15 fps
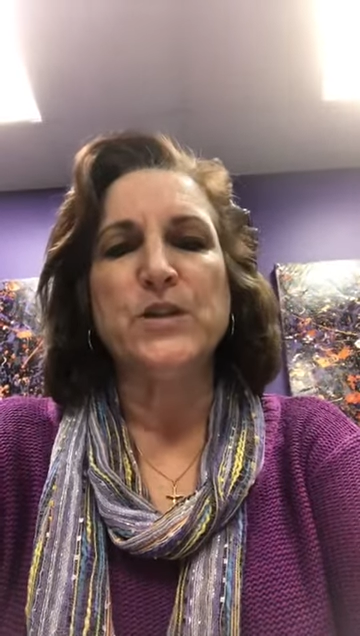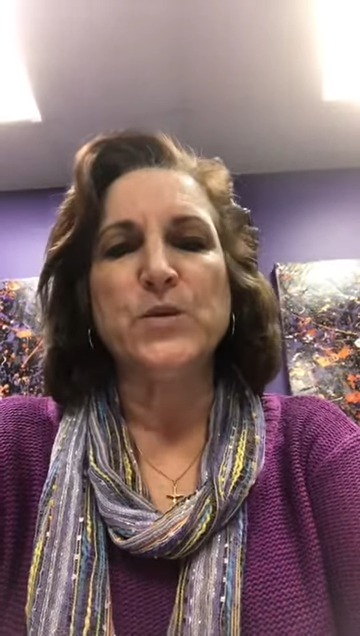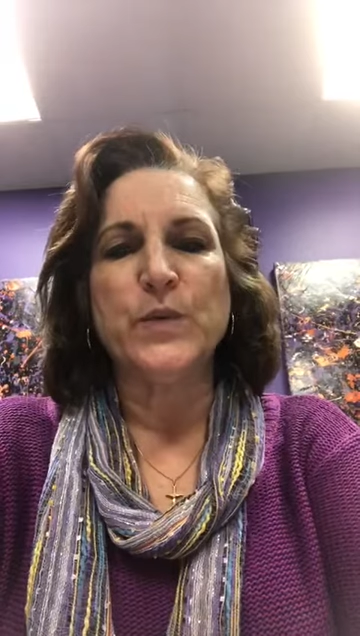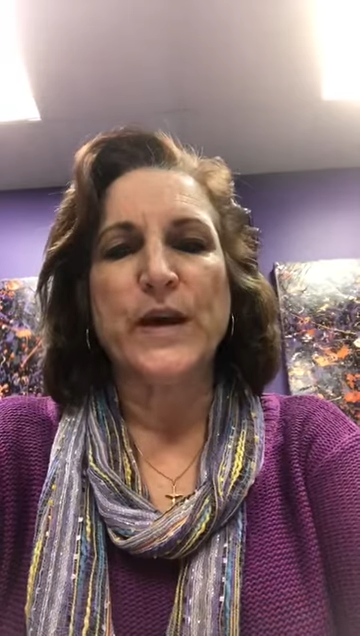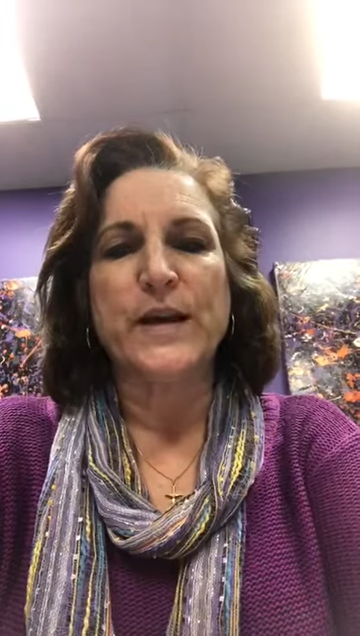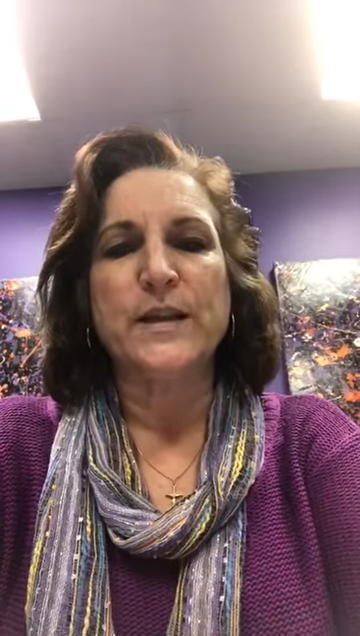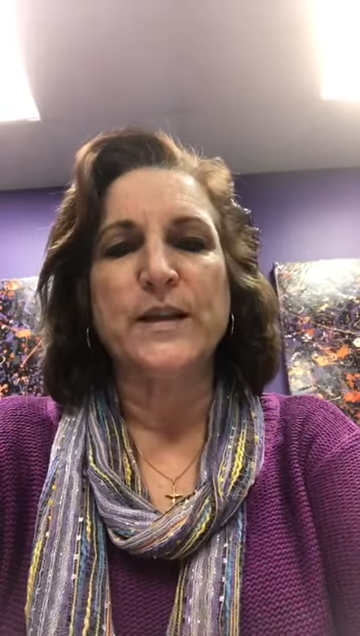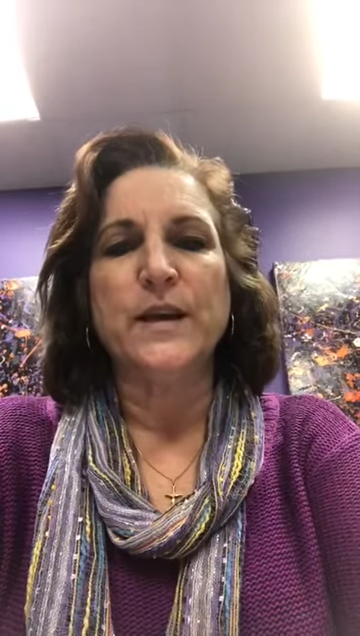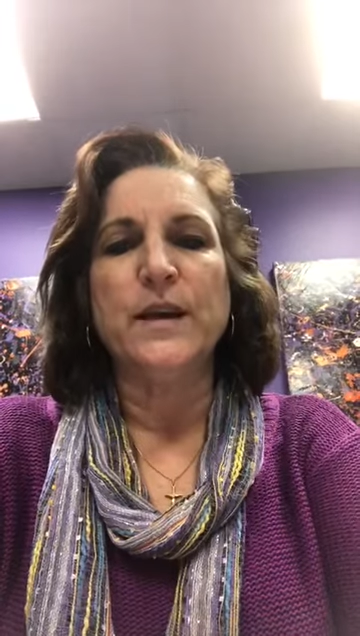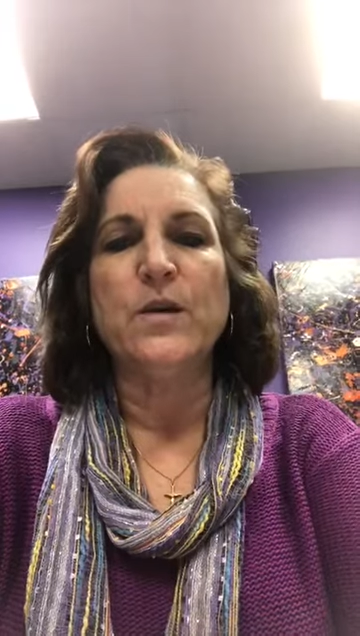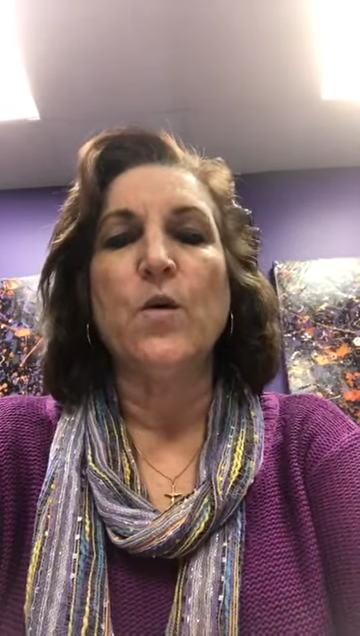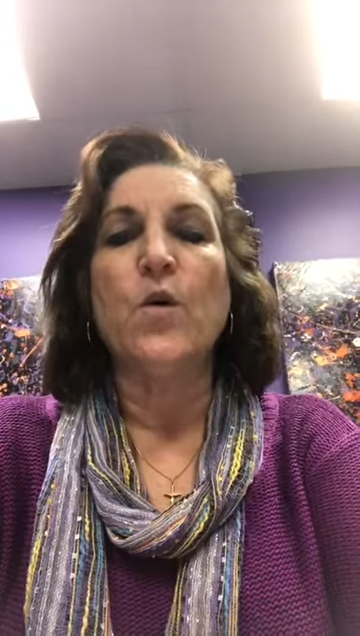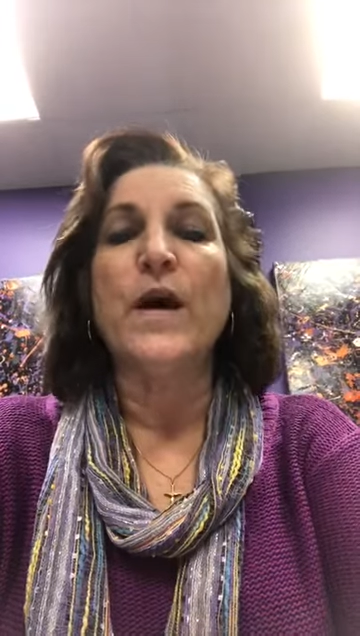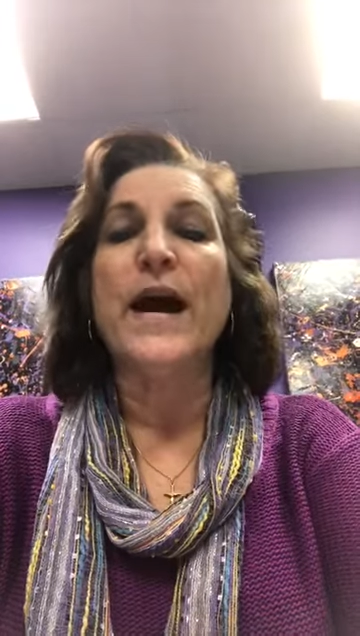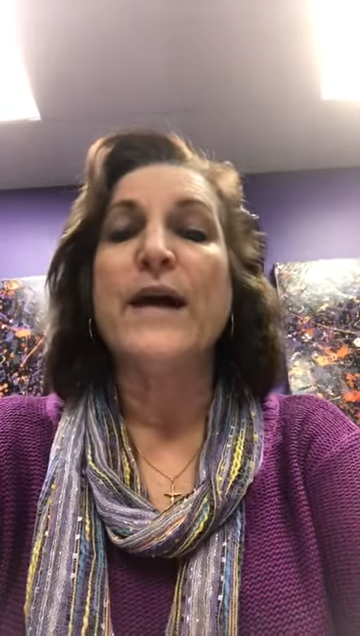directly,
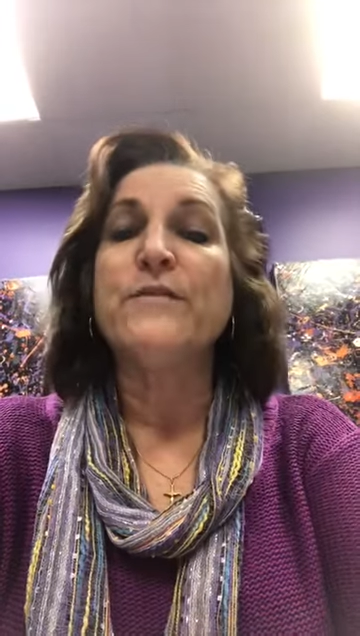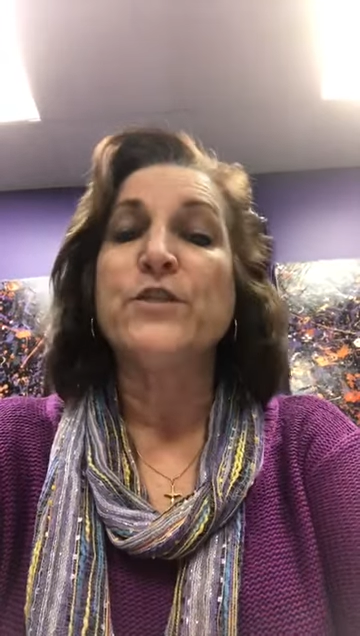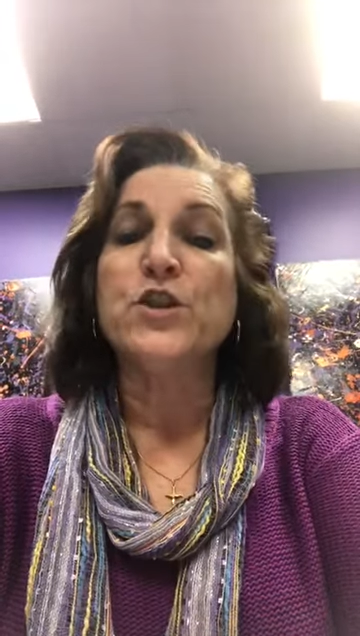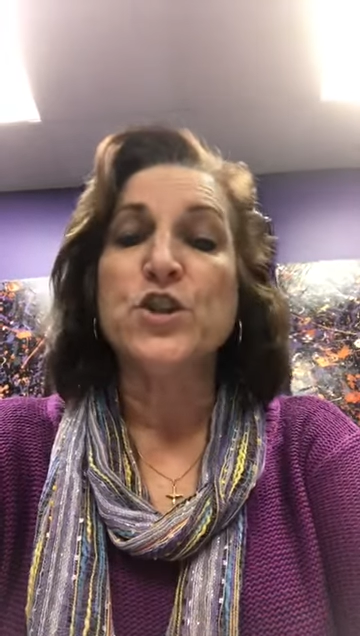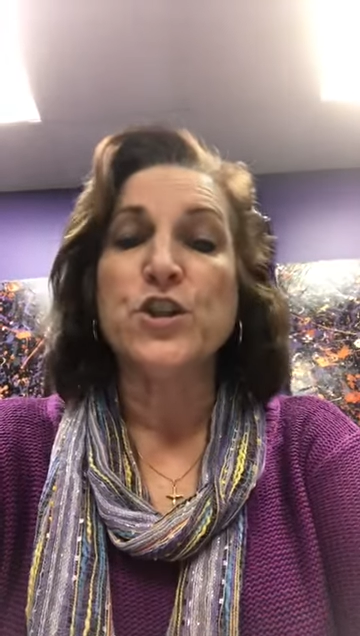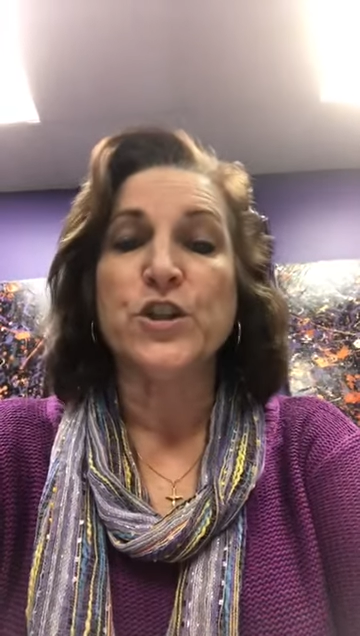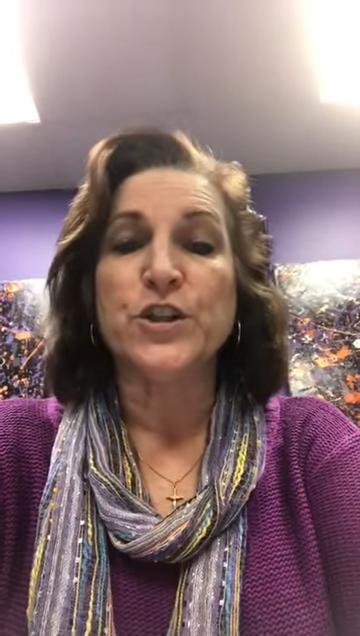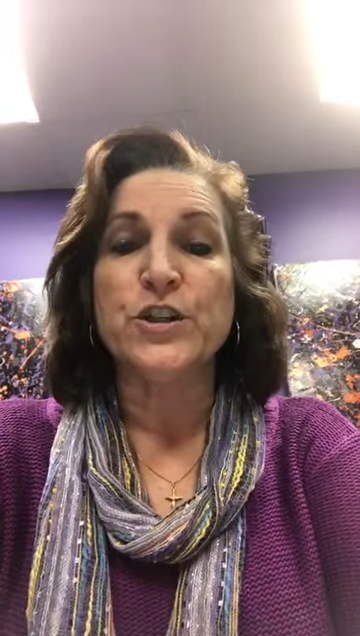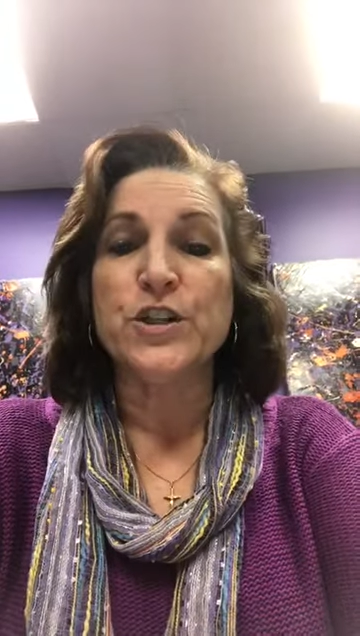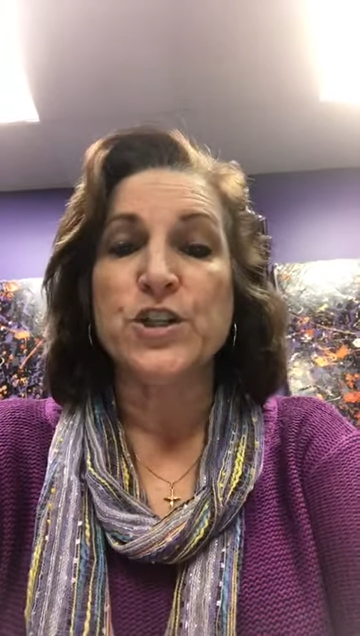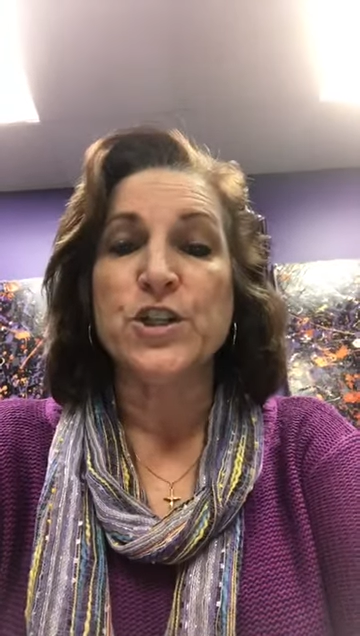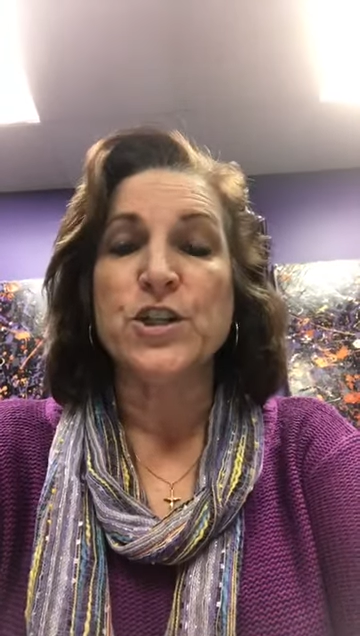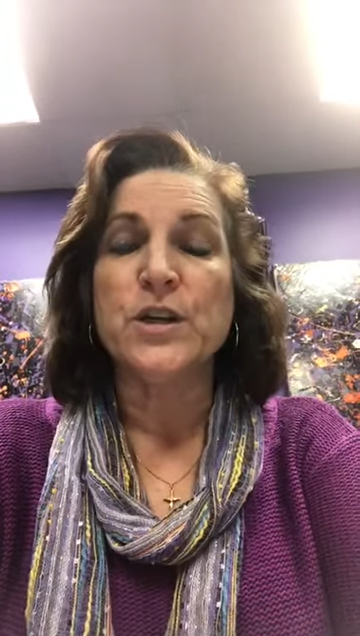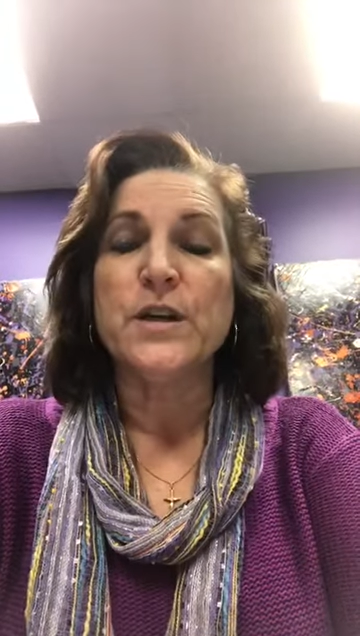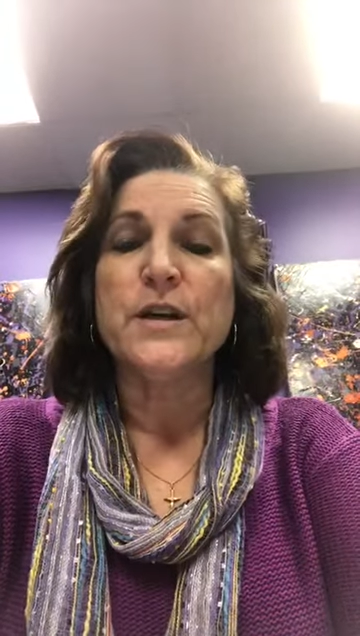or have the
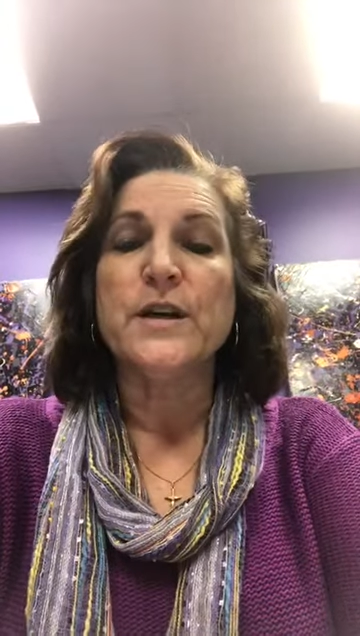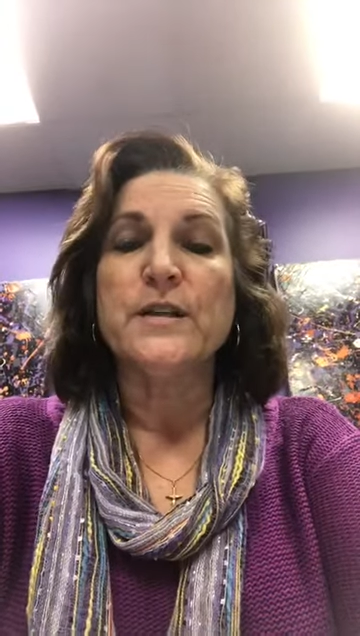church